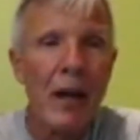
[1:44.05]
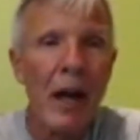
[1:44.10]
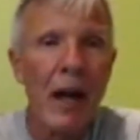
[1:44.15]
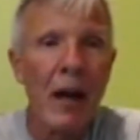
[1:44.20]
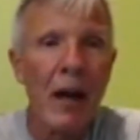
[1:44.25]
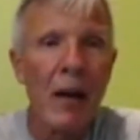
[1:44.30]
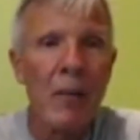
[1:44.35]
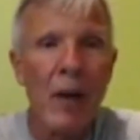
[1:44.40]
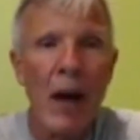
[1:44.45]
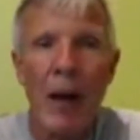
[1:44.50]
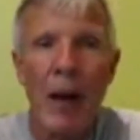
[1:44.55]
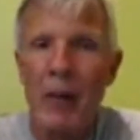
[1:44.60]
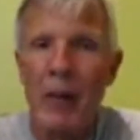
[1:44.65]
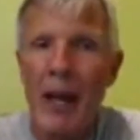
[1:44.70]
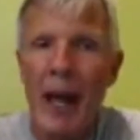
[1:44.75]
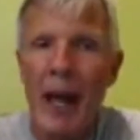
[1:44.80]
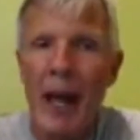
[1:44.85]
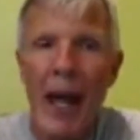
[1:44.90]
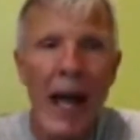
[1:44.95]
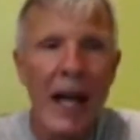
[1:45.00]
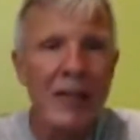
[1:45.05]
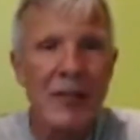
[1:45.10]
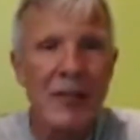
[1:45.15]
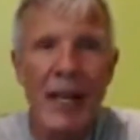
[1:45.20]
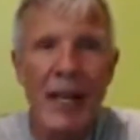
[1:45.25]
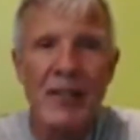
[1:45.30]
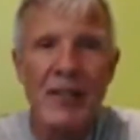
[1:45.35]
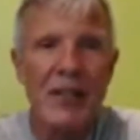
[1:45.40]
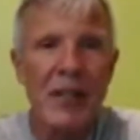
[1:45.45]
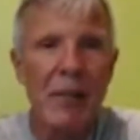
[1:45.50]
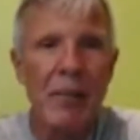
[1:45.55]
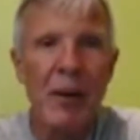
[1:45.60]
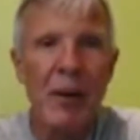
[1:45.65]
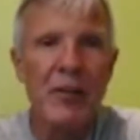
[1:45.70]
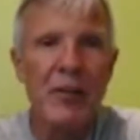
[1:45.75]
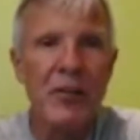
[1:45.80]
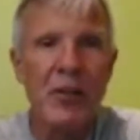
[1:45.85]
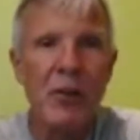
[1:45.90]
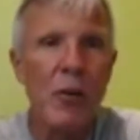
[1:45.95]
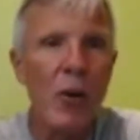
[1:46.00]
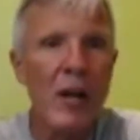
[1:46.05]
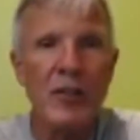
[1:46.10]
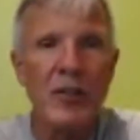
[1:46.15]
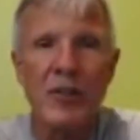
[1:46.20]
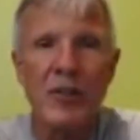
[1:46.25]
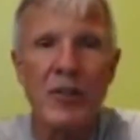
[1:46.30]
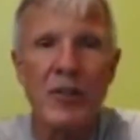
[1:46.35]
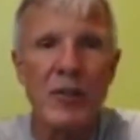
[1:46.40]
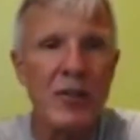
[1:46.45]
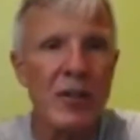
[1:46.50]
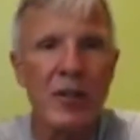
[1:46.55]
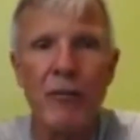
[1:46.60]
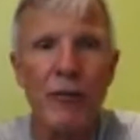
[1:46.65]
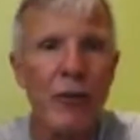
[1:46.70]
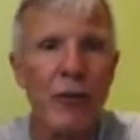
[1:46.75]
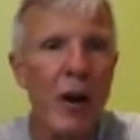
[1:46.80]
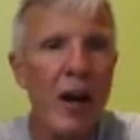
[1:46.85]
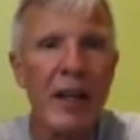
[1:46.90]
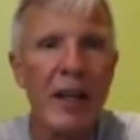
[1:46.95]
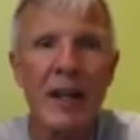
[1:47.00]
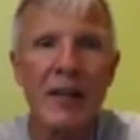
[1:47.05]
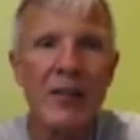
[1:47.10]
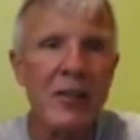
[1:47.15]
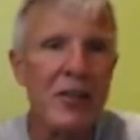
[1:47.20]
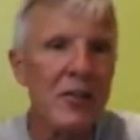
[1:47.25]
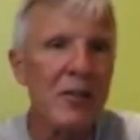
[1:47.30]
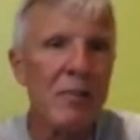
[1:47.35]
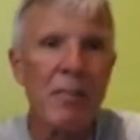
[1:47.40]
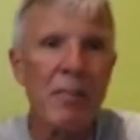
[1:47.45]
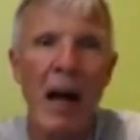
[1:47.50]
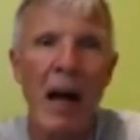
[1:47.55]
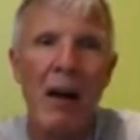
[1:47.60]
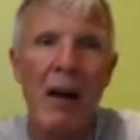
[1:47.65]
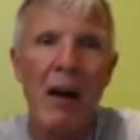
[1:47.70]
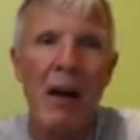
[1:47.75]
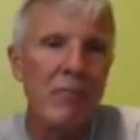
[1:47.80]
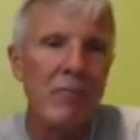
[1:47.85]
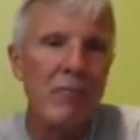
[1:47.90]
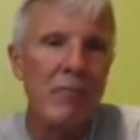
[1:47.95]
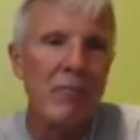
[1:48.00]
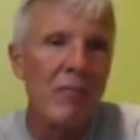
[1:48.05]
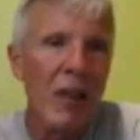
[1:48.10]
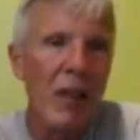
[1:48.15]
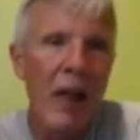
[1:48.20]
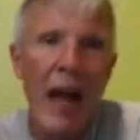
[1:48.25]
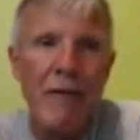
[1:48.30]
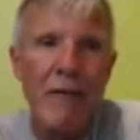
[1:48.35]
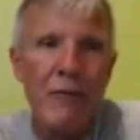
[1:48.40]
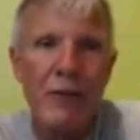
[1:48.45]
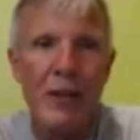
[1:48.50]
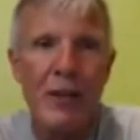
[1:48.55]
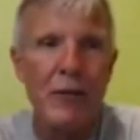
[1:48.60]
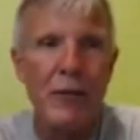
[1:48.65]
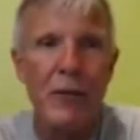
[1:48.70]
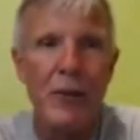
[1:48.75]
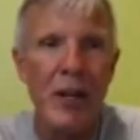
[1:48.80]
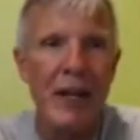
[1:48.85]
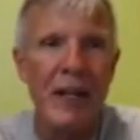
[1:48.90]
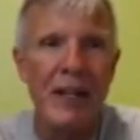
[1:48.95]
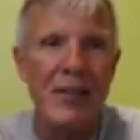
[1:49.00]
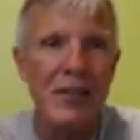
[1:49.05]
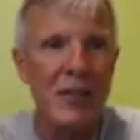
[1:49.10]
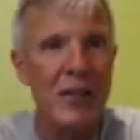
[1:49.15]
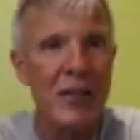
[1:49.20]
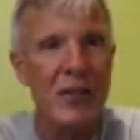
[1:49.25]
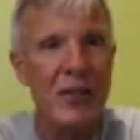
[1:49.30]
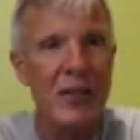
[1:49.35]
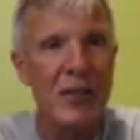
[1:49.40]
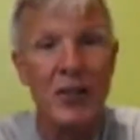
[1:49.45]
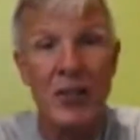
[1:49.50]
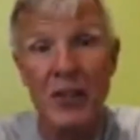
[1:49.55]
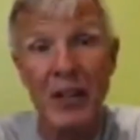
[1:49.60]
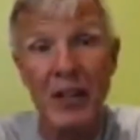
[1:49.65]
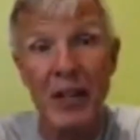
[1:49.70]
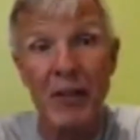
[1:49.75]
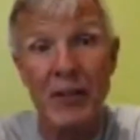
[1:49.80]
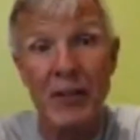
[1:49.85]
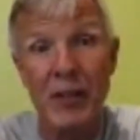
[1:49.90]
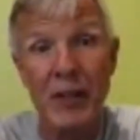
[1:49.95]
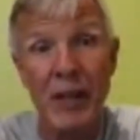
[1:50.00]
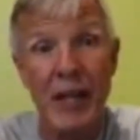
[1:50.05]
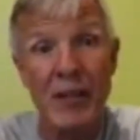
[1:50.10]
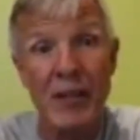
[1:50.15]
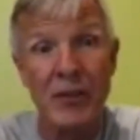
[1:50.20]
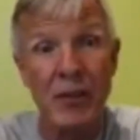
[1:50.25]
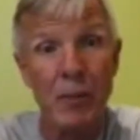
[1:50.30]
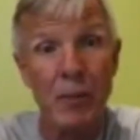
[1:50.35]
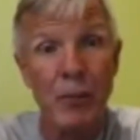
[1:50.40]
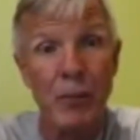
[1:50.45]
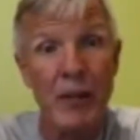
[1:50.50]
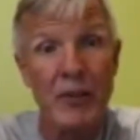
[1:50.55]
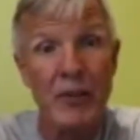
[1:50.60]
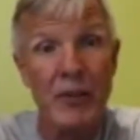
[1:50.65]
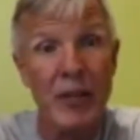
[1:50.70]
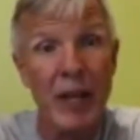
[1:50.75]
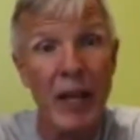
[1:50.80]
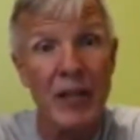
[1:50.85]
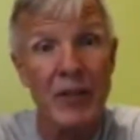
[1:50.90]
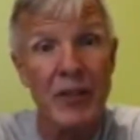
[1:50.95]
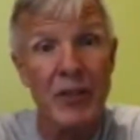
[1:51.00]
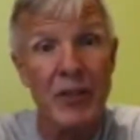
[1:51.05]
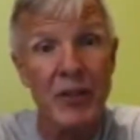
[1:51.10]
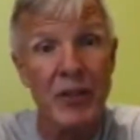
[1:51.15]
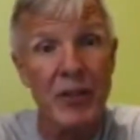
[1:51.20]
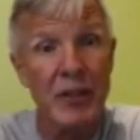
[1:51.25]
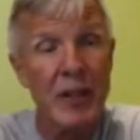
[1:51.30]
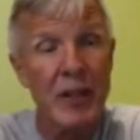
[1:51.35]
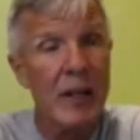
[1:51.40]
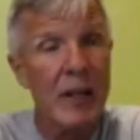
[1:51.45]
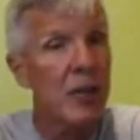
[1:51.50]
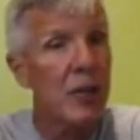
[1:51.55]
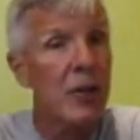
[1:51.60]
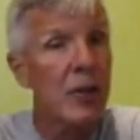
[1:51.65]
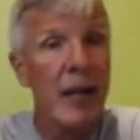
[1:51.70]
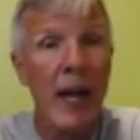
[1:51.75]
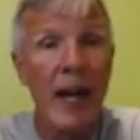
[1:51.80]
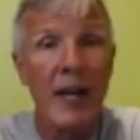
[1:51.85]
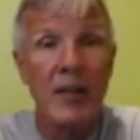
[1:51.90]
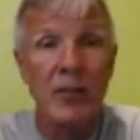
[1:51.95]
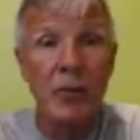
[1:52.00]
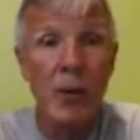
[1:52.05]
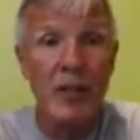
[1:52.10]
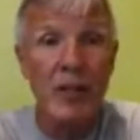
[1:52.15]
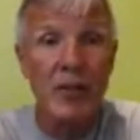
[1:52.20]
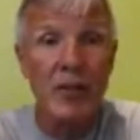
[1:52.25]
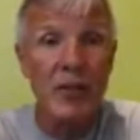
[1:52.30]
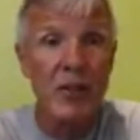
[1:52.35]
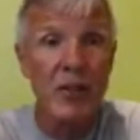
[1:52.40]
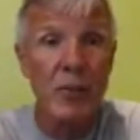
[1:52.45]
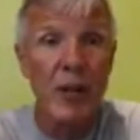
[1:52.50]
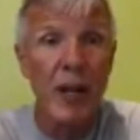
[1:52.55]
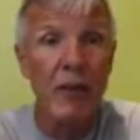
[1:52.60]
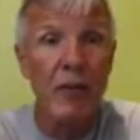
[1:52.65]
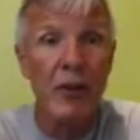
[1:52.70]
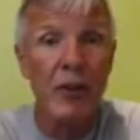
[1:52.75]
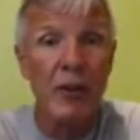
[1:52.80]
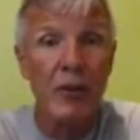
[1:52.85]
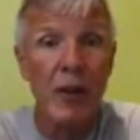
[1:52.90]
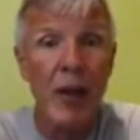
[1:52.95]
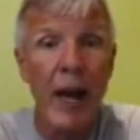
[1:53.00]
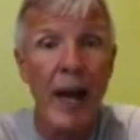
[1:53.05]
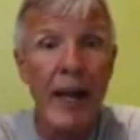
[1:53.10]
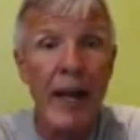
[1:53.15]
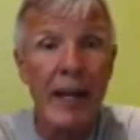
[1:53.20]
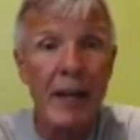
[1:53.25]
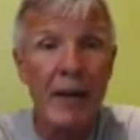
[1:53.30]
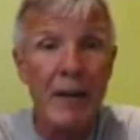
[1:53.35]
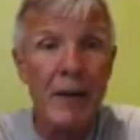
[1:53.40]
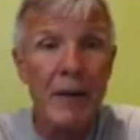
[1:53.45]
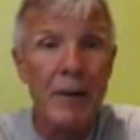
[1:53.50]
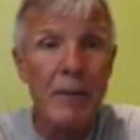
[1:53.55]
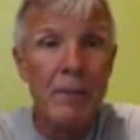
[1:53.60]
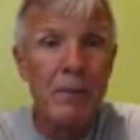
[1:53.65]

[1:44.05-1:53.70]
I'm going to ask Nancy a bunch of questions at the front end just about life and different things, and then she's going to give us a nice little presentation. You can ask questions whenever you'd like.